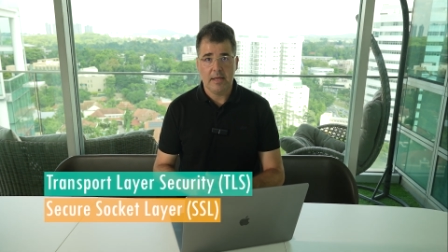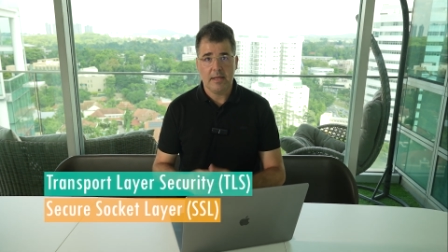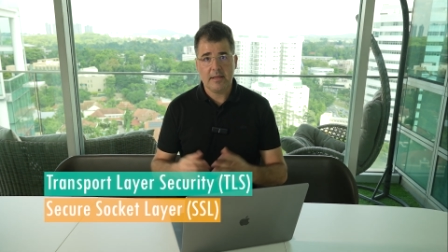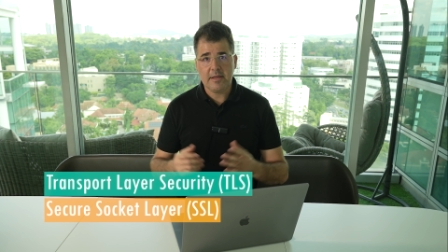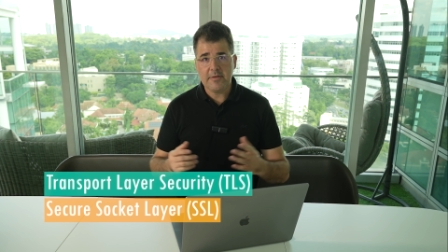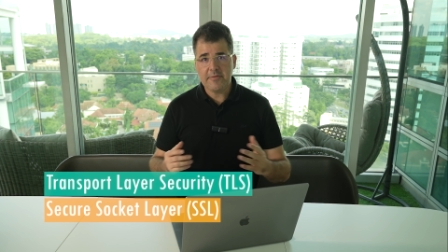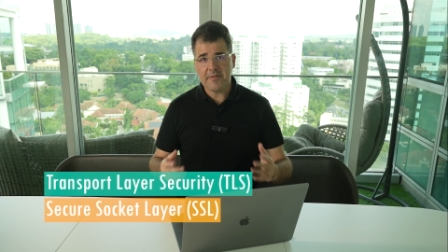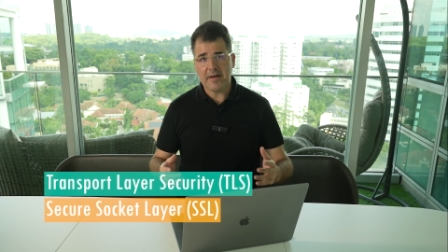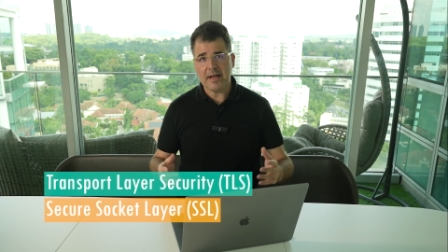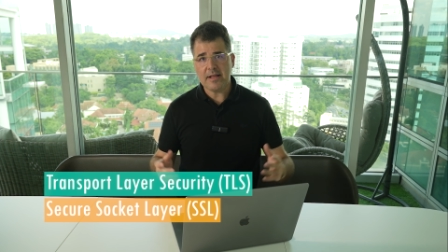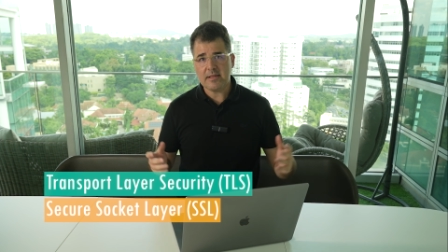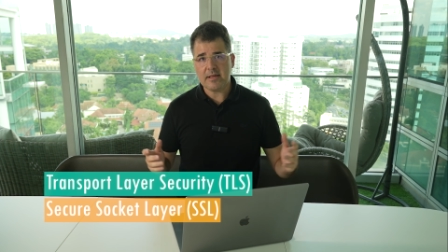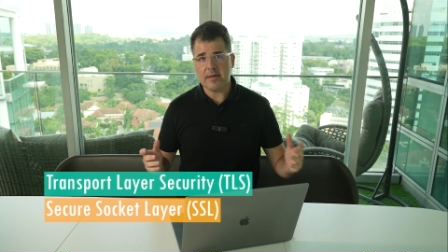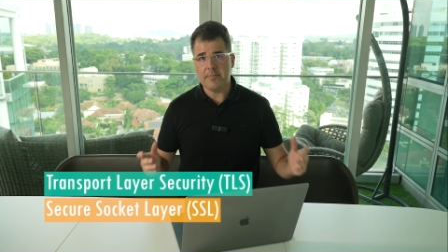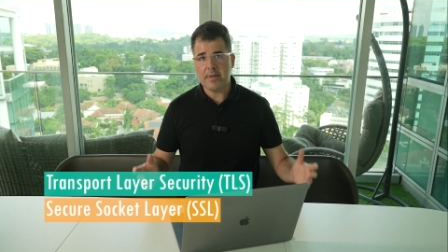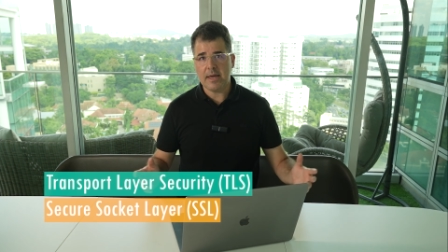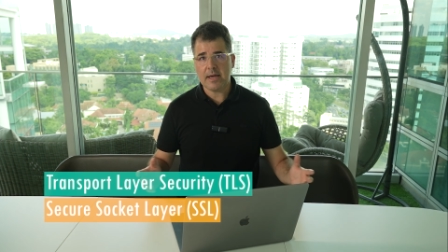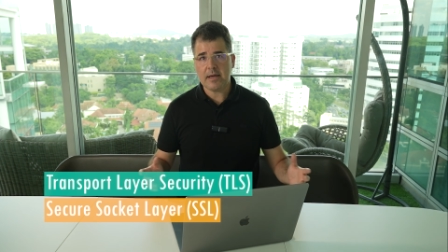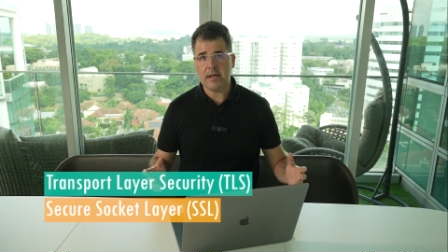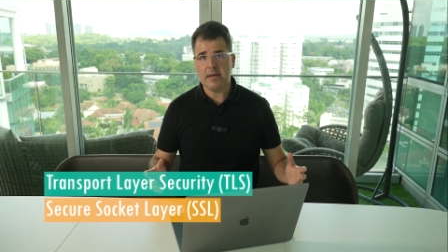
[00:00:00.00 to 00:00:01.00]
defines a
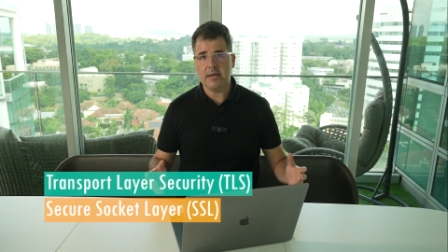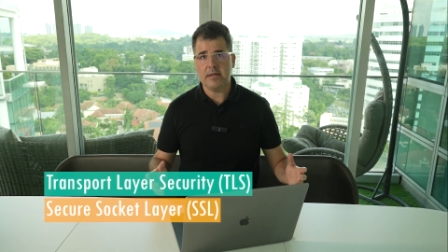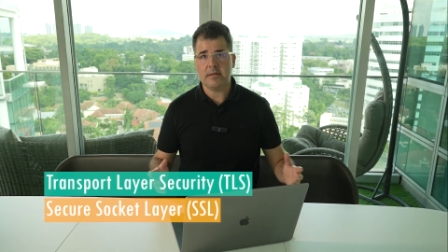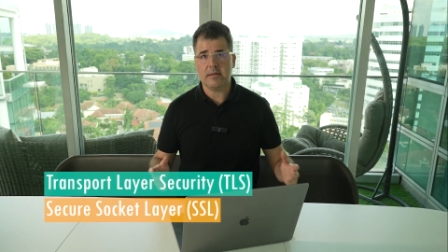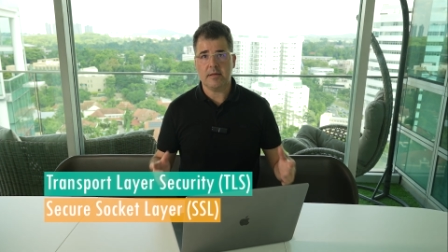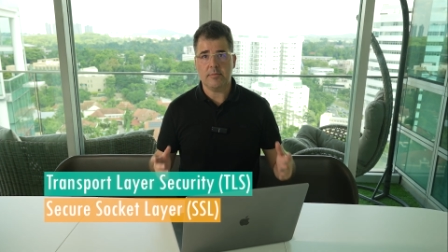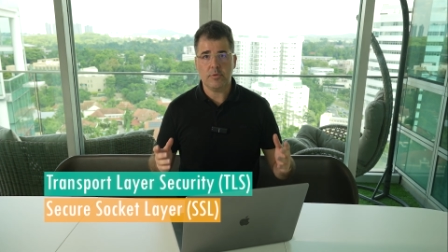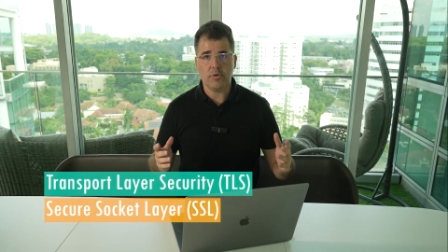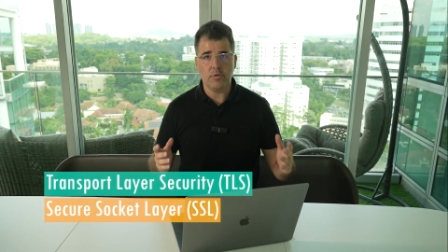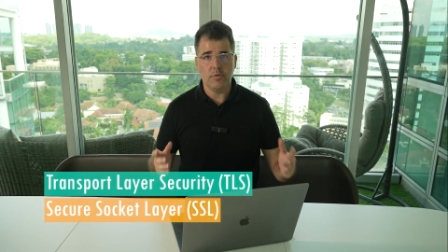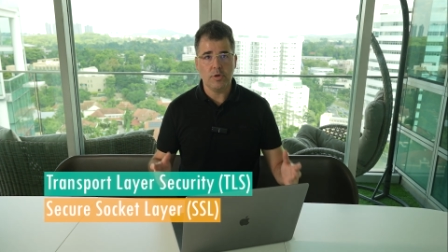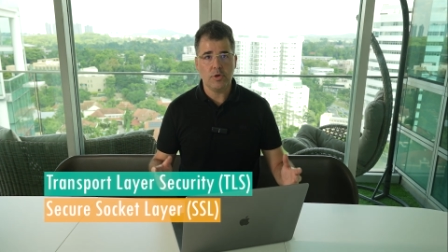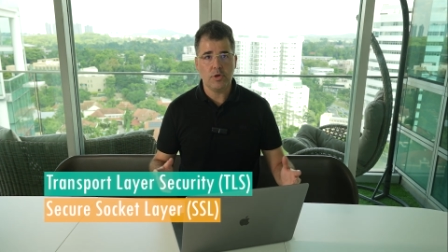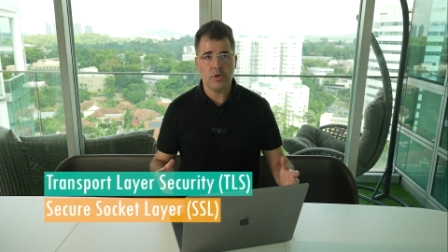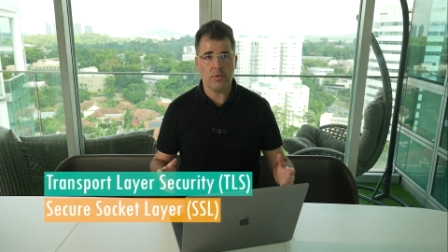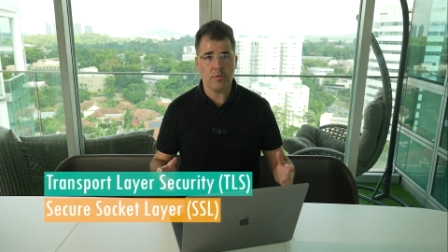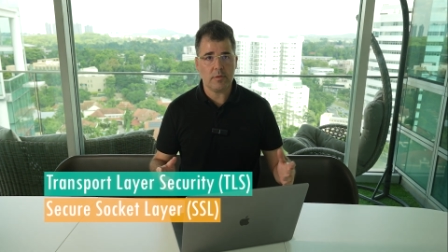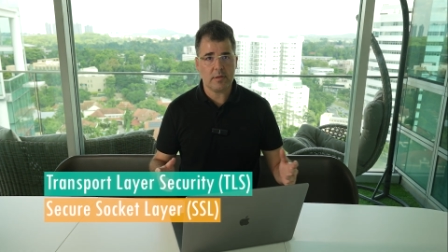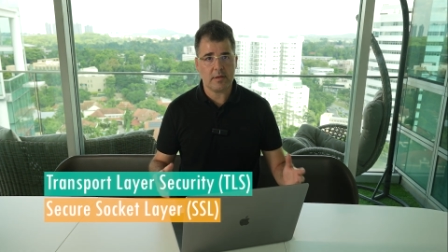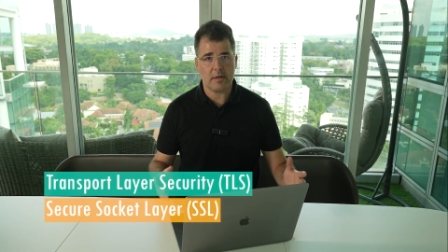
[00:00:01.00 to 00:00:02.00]
mechanism to
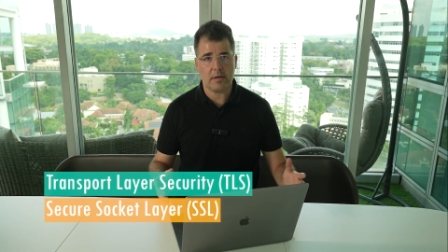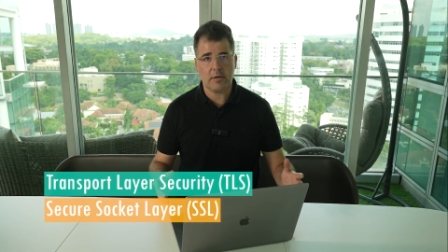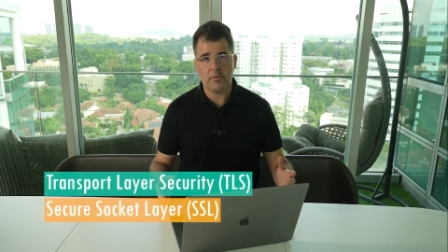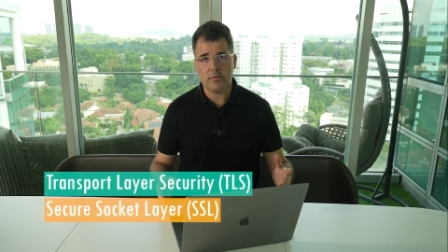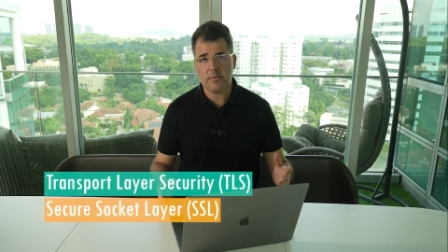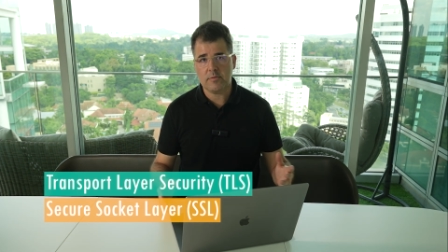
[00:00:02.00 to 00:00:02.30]
ensure secure